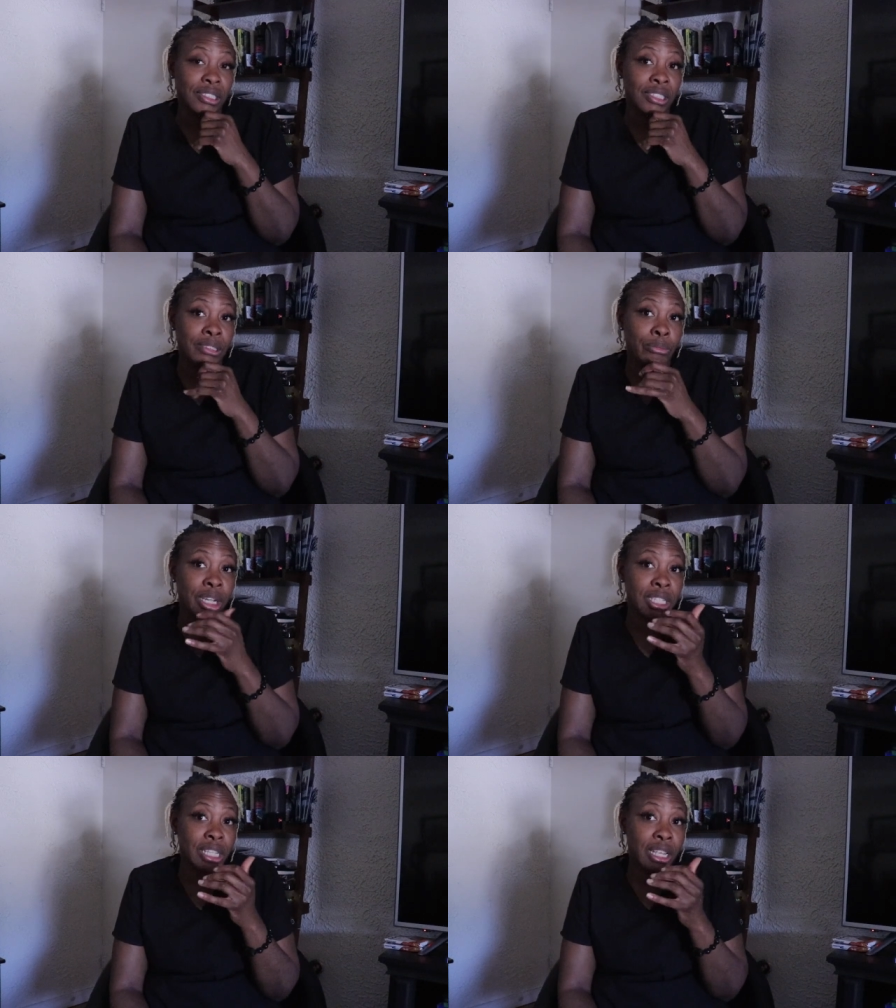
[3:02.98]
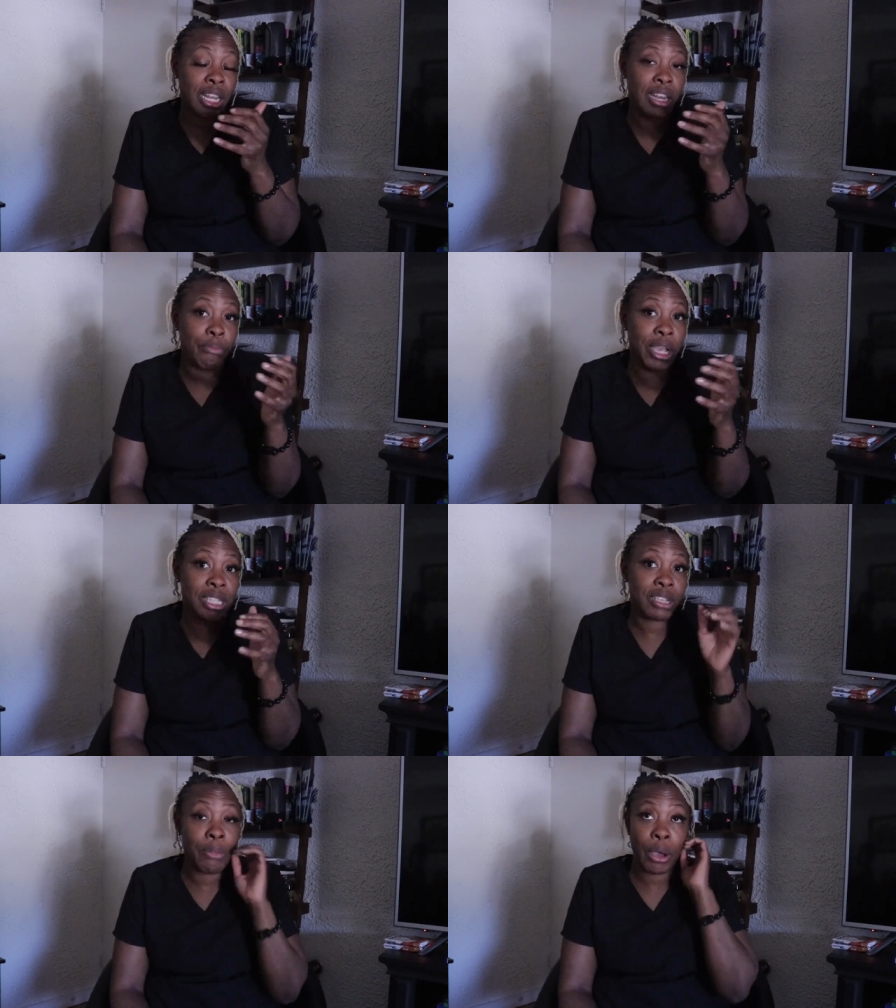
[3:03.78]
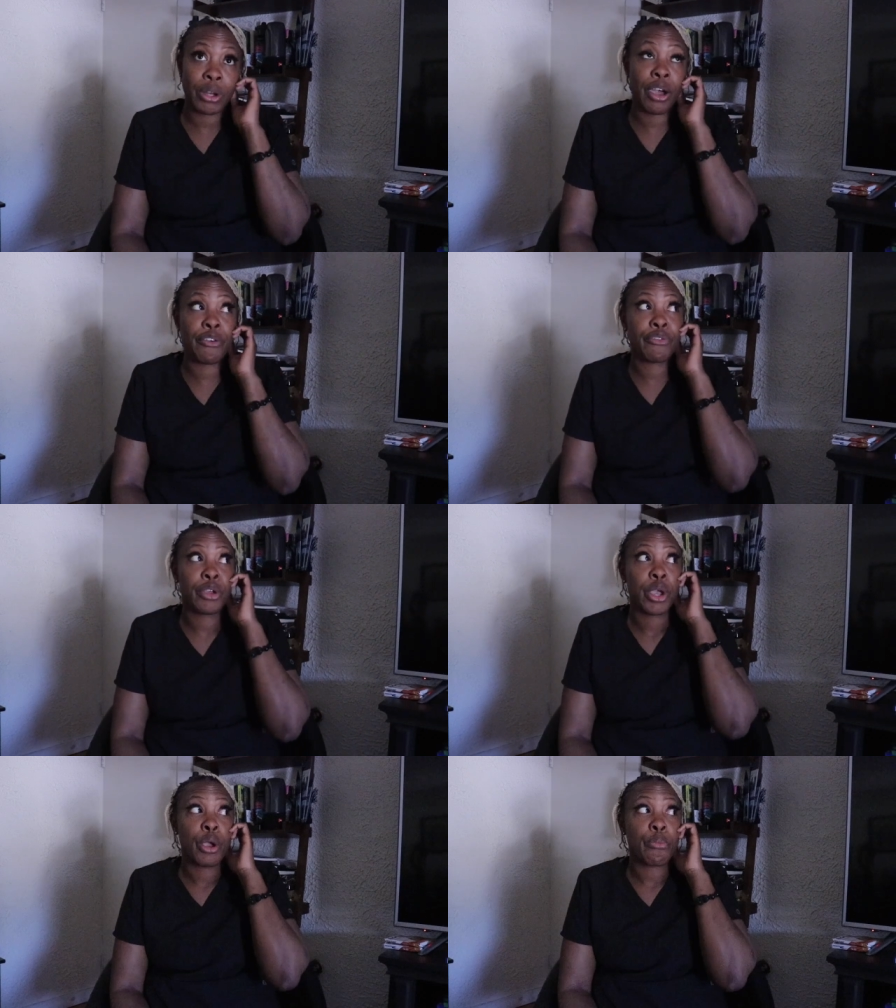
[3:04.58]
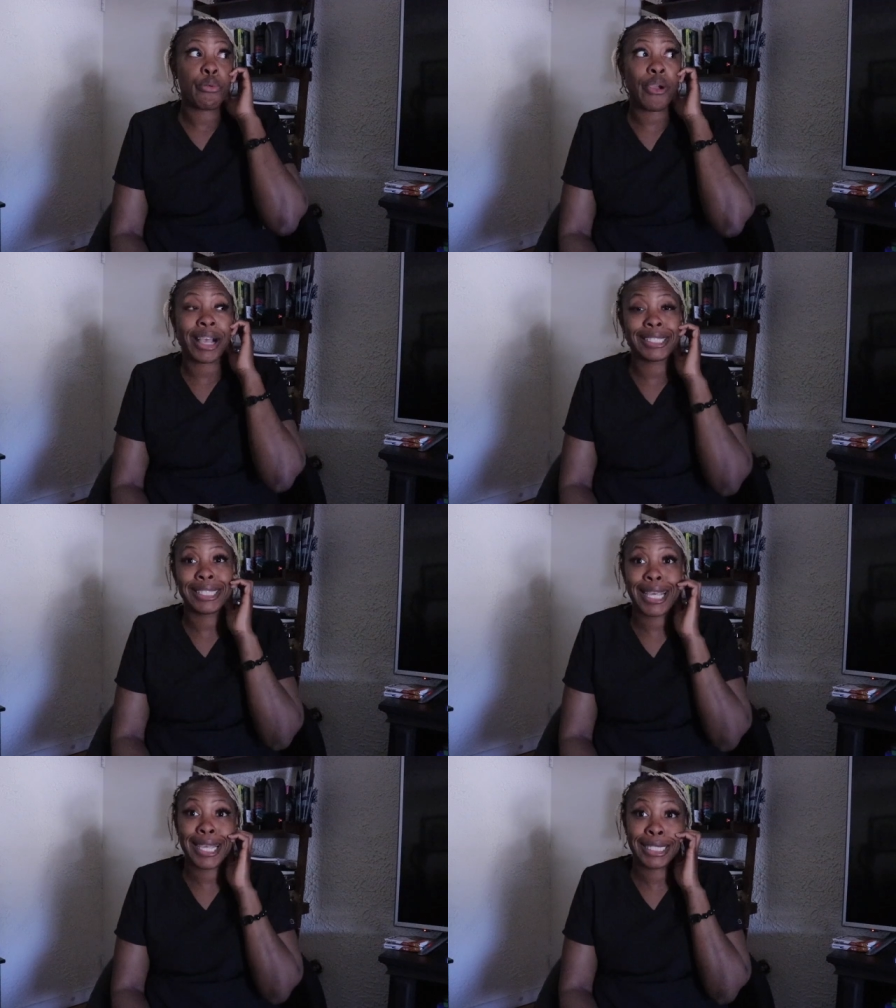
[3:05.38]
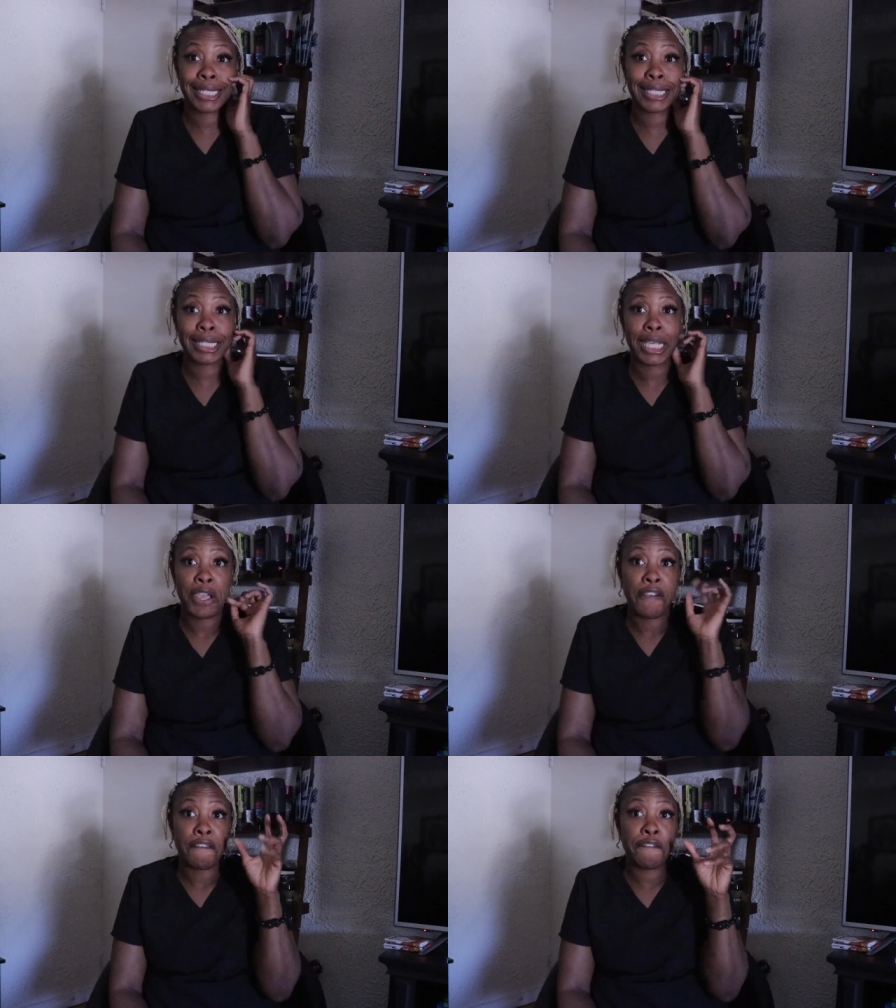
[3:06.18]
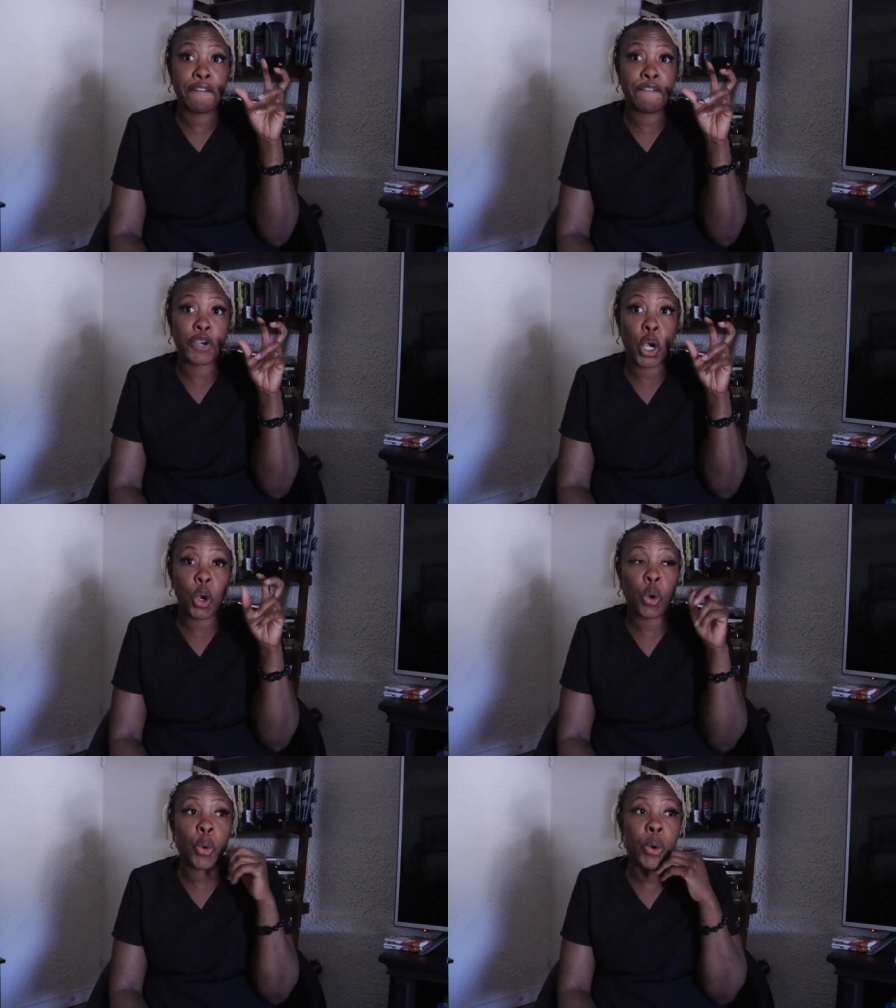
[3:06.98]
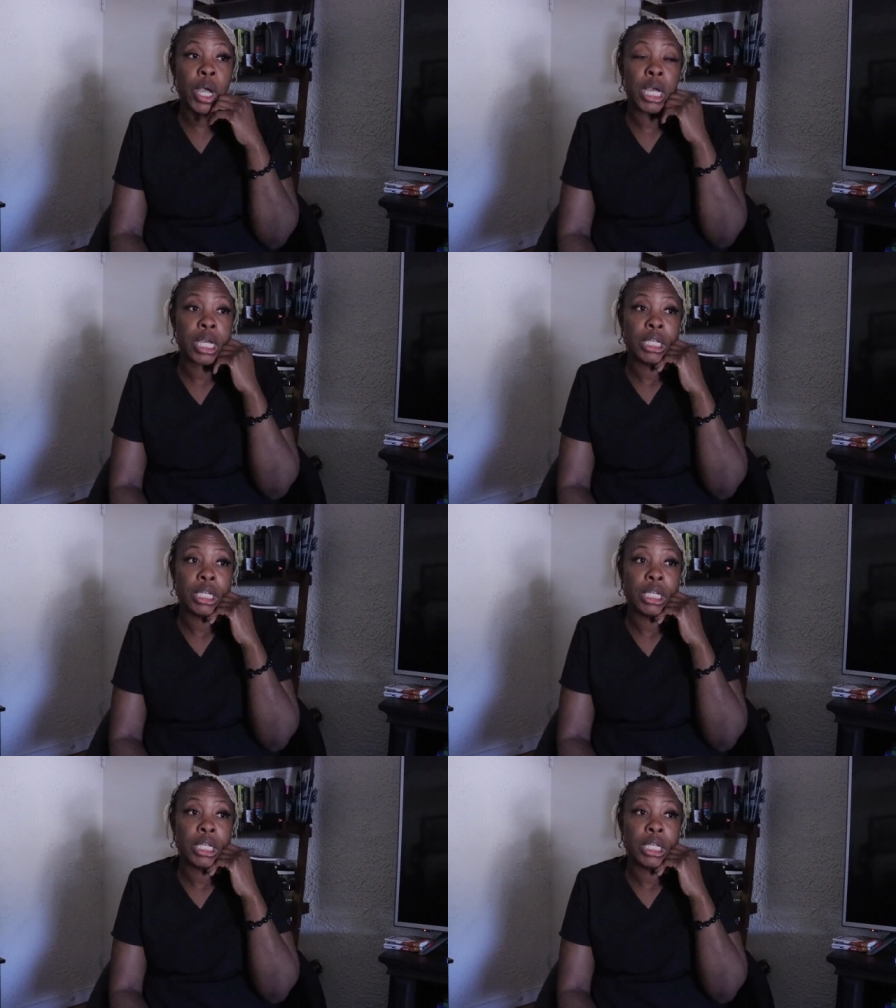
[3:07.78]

an, amount, an immense amount of processed faux